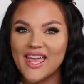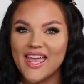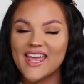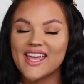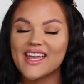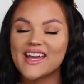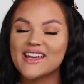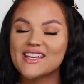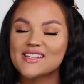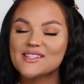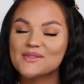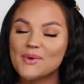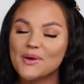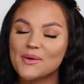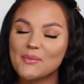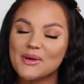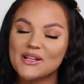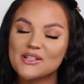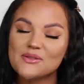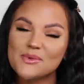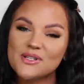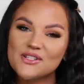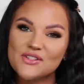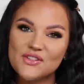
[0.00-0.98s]
Hey guys, welcome
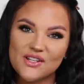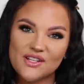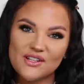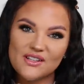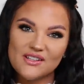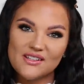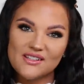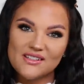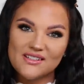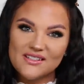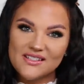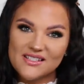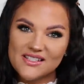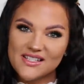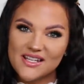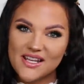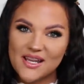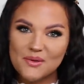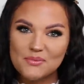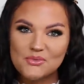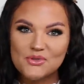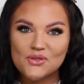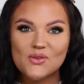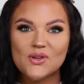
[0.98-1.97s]
back to my channel.
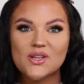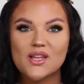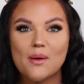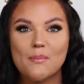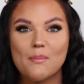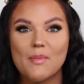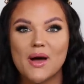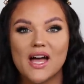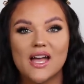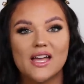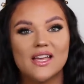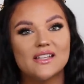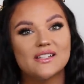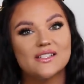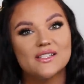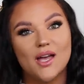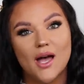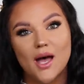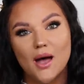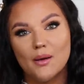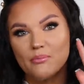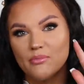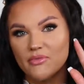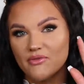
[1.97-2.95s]
Today I'm doing my
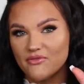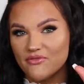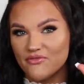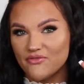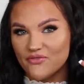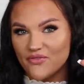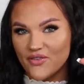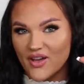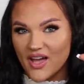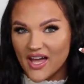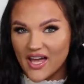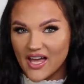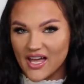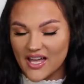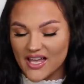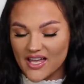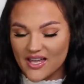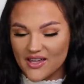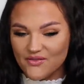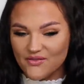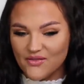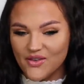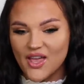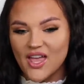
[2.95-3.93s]
top
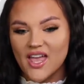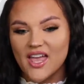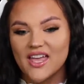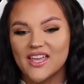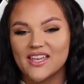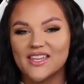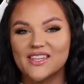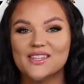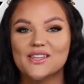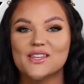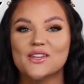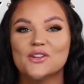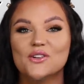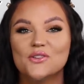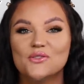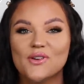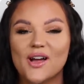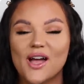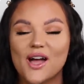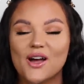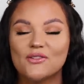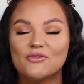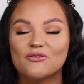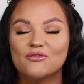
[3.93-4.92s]
5
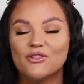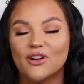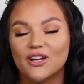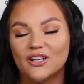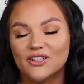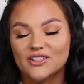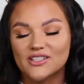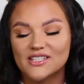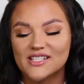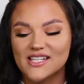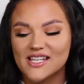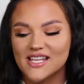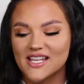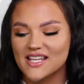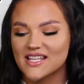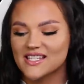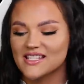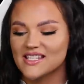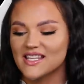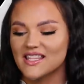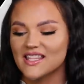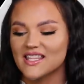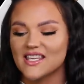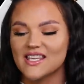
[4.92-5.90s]
year-round
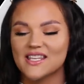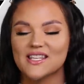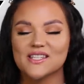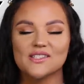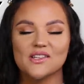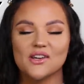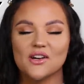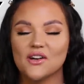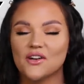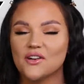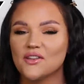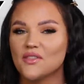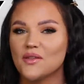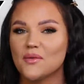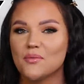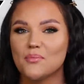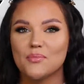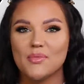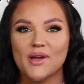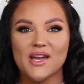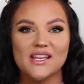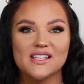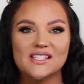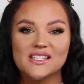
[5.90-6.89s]
fragrances. These are the
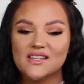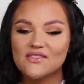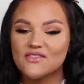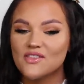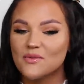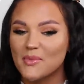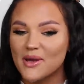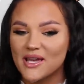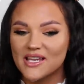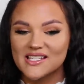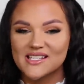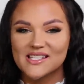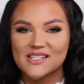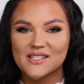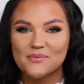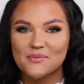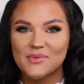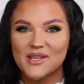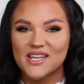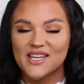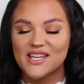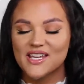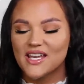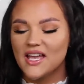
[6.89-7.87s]
best of the best to
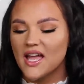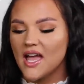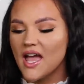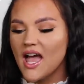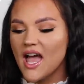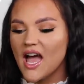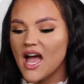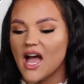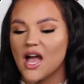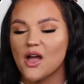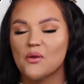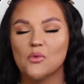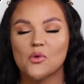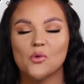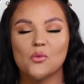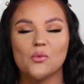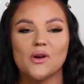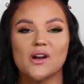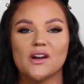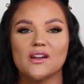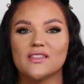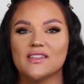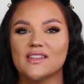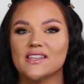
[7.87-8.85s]
me. I will
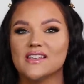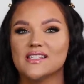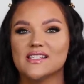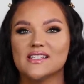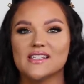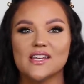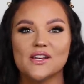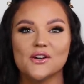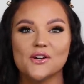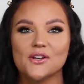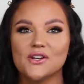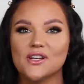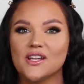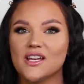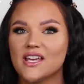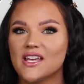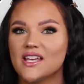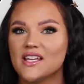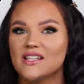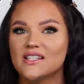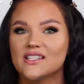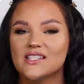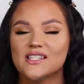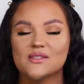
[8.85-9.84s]
wear these day or
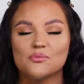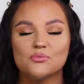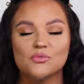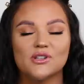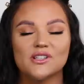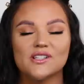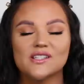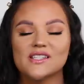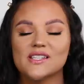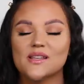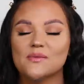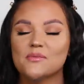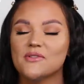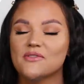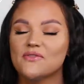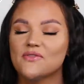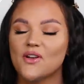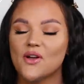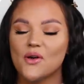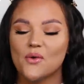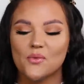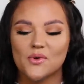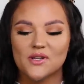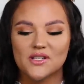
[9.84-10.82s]
night, spring, summer,
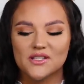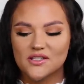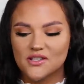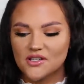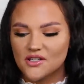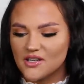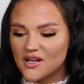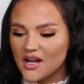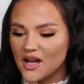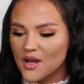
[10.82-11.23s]
fall, winter.